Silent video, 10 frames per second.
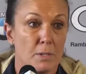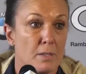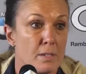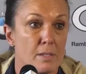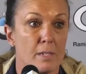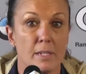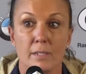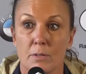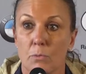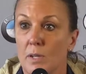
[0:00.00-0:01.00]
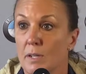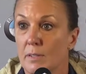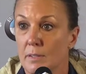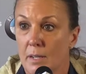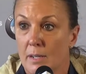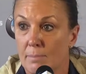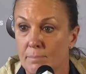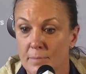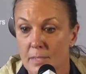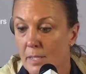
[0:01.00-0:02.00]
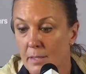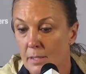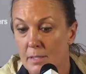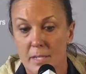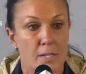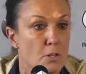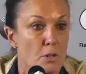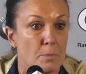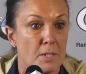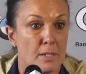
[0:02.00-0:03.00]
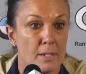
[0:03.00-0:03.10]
in this league to win, to get in the NCAA tournament.